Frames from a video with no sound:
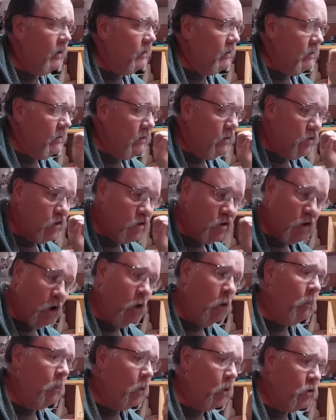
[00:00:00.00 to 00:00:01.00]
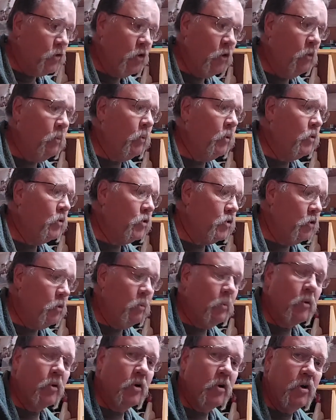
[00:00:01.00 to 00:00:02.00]
Super, super,
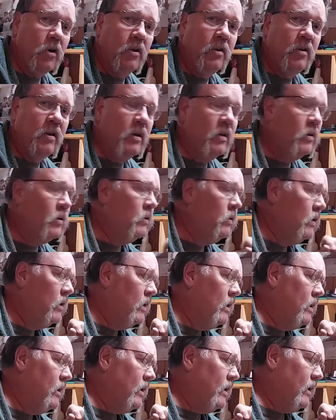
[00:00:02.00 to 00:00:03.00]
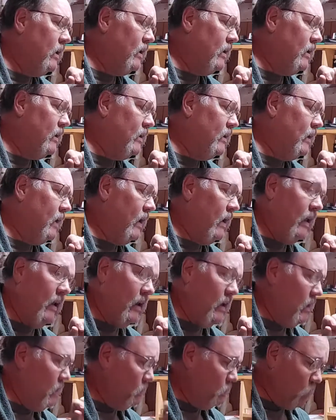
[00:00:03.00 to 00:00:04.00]
super good deal,
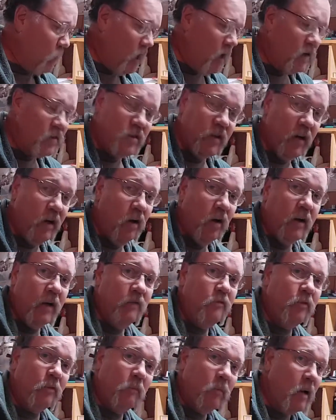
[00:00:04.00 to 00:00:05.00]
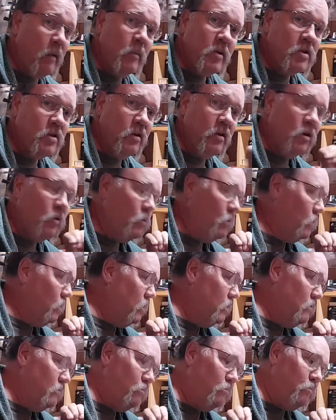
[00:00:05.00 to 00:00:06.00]
and constantly looking for blemish.
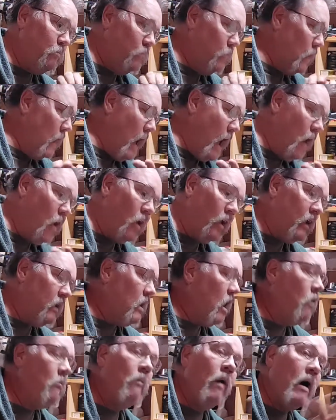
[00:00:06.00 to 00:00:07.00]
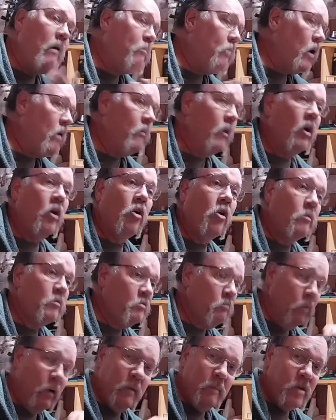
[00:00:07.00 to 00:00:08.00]
I'll buy primary arms
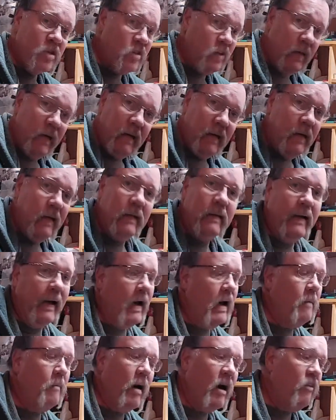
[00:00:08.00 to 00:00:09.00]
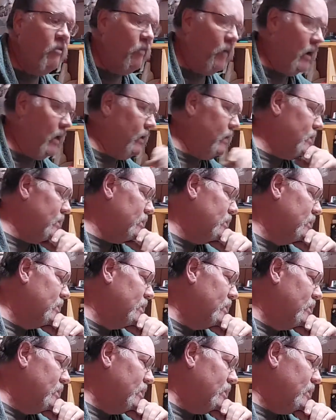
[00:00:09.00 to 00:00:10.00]
blemish anytime I find it.
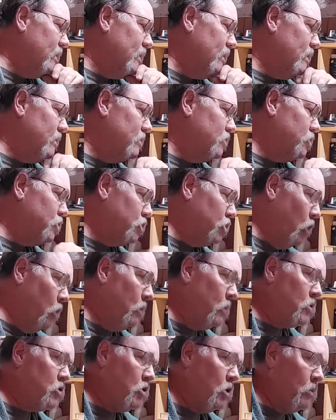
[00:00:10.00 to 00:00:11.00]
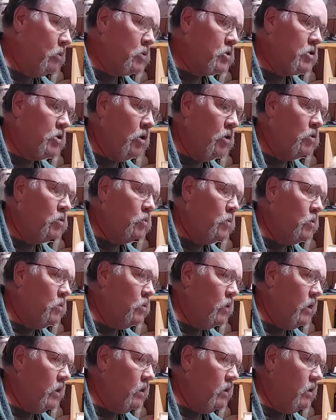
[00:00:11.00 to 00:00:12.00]
Super, super stoked with the
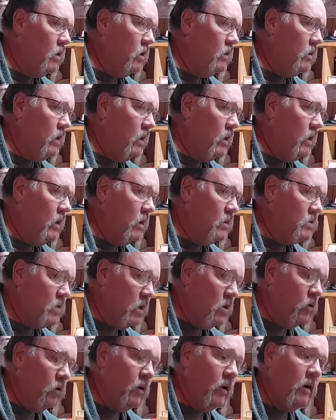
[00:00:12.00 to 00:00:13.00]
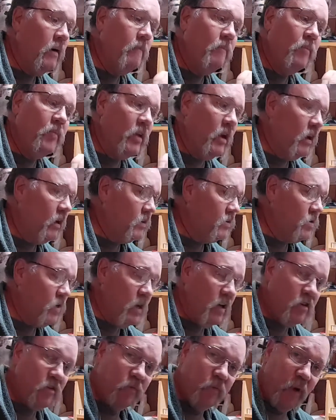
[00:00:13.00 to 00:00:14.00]
way that it has held up. Like I said,
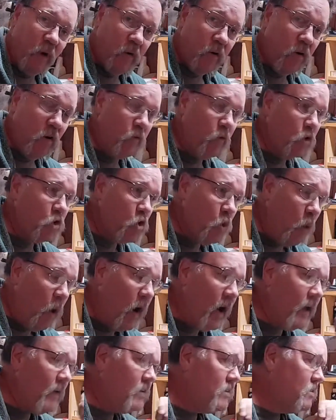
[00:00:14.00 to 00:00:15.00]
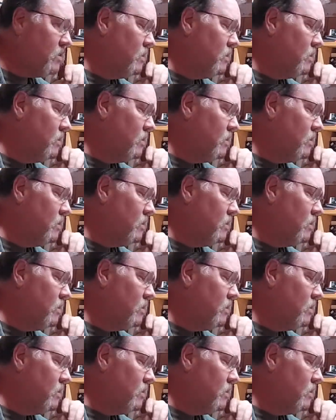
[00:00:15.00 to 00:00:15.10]
it's fallen over twice.